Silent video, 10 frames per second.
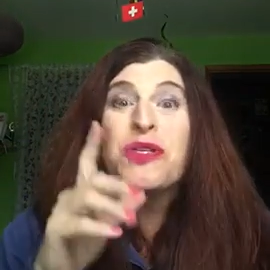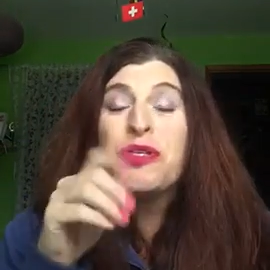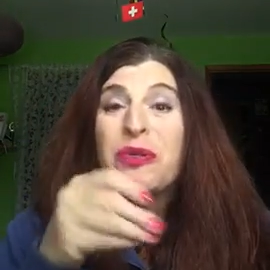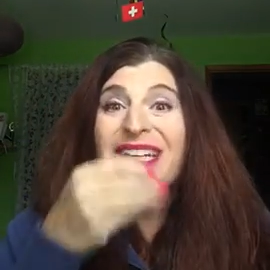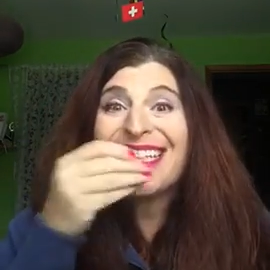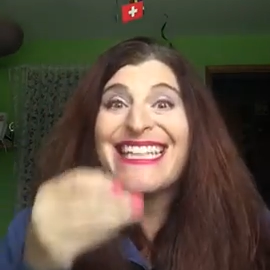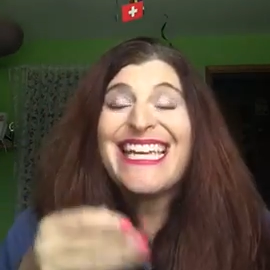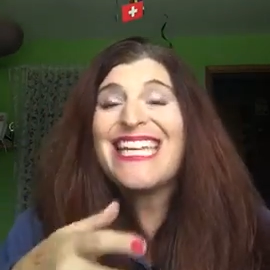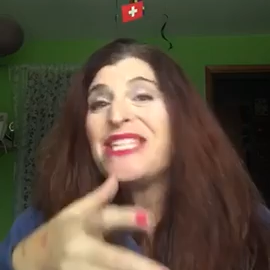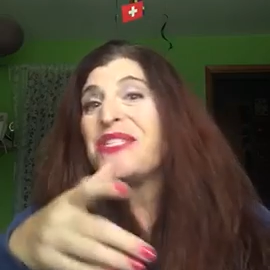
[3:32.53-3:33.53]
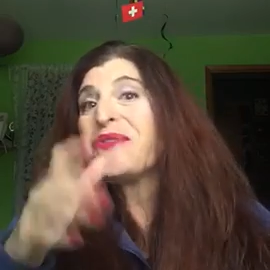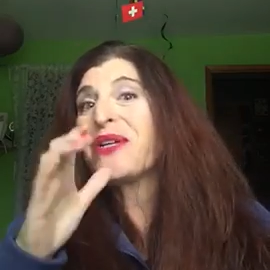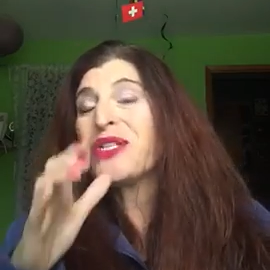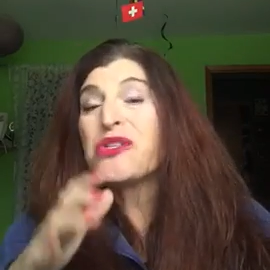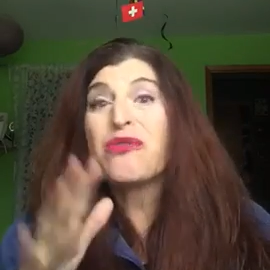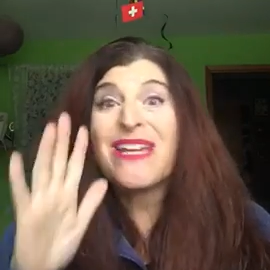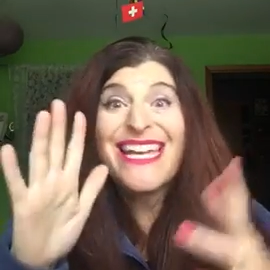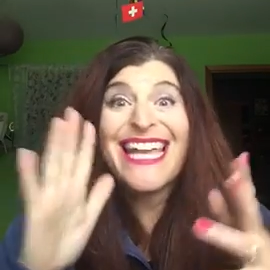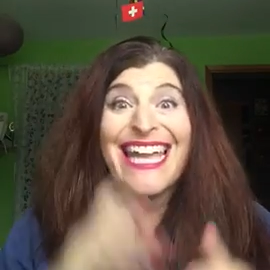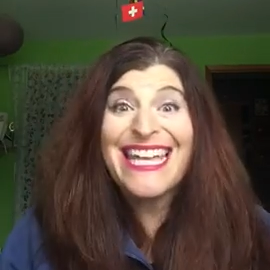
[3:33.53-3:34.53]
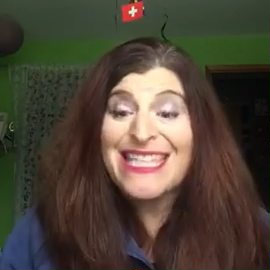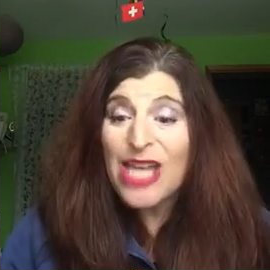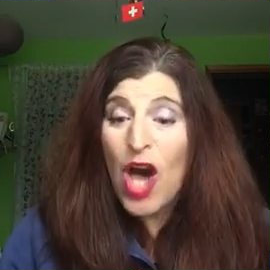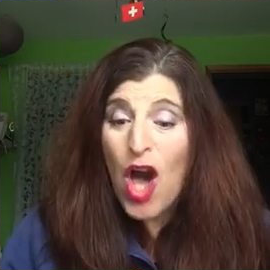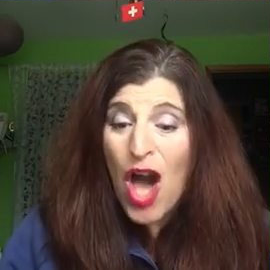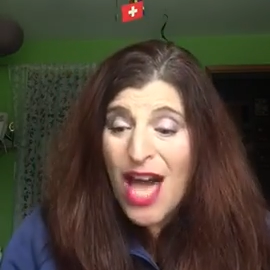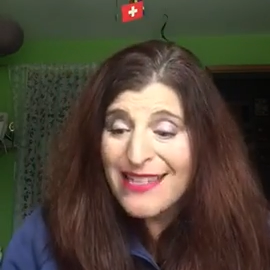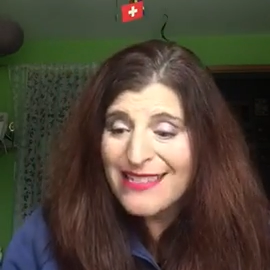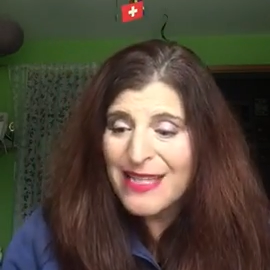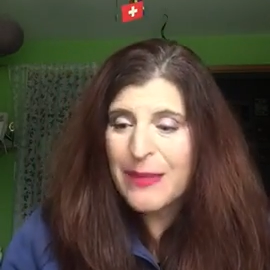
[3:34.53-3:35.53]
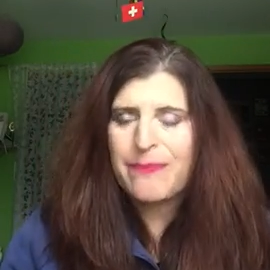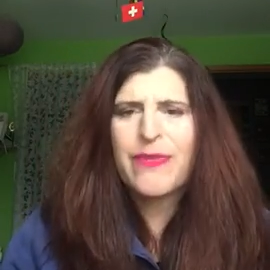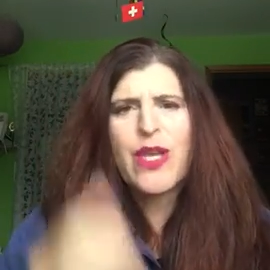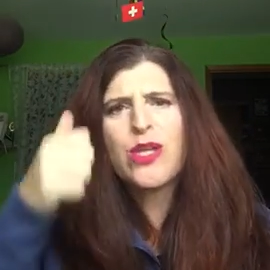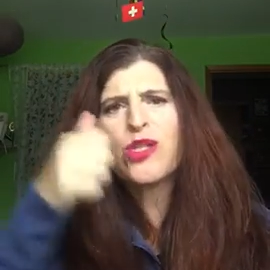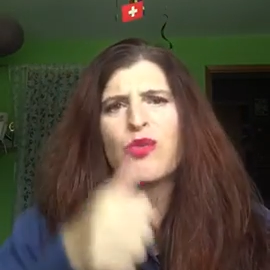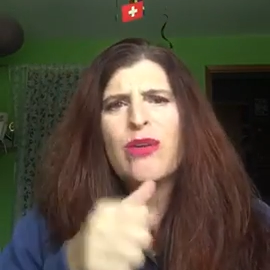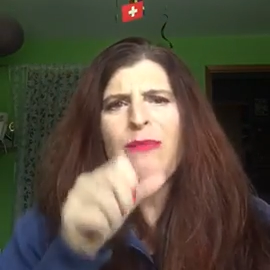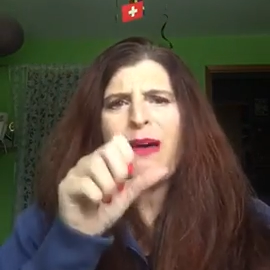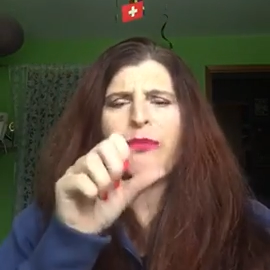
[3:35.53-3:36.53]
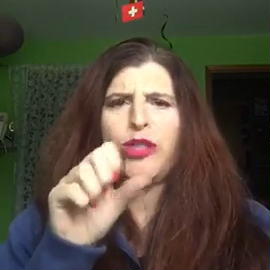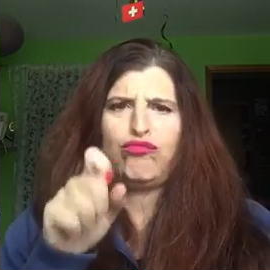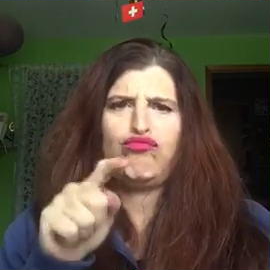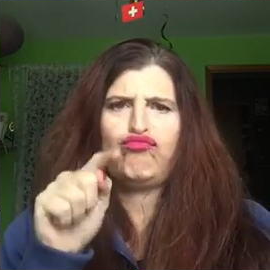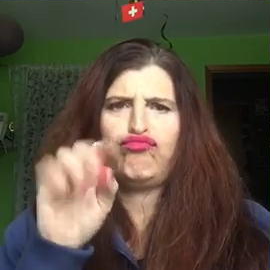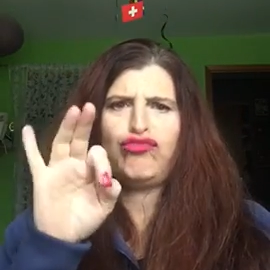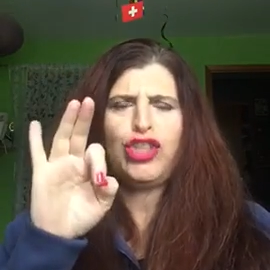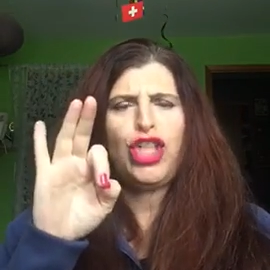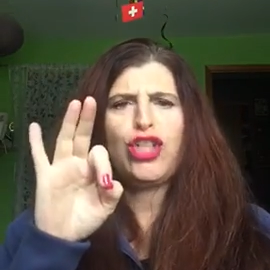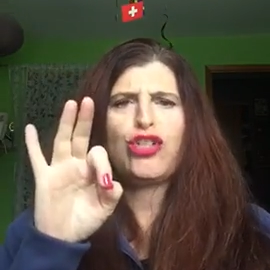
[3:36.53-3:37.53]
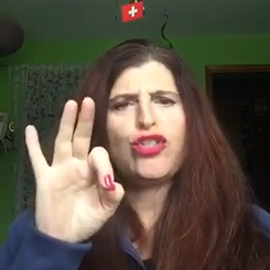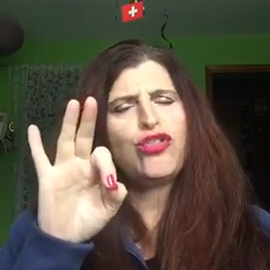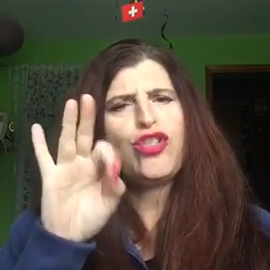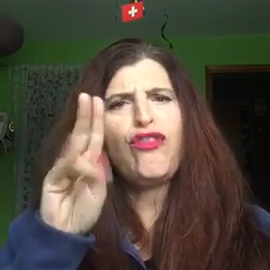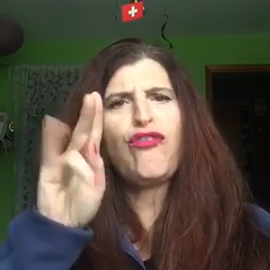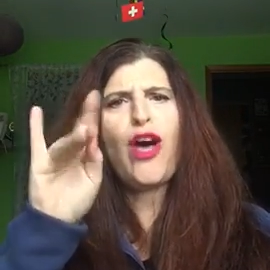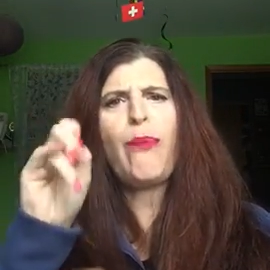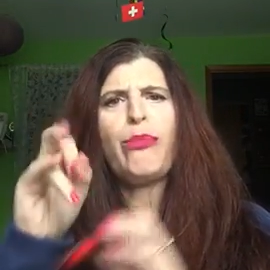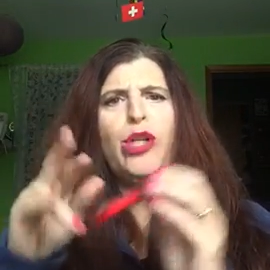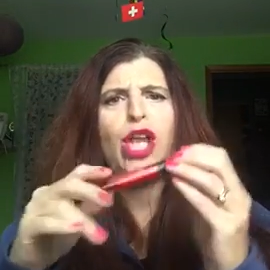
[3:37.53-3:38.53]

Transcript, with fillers: You can kiss, you can drink. It's awesome. So remember, get a stiff upper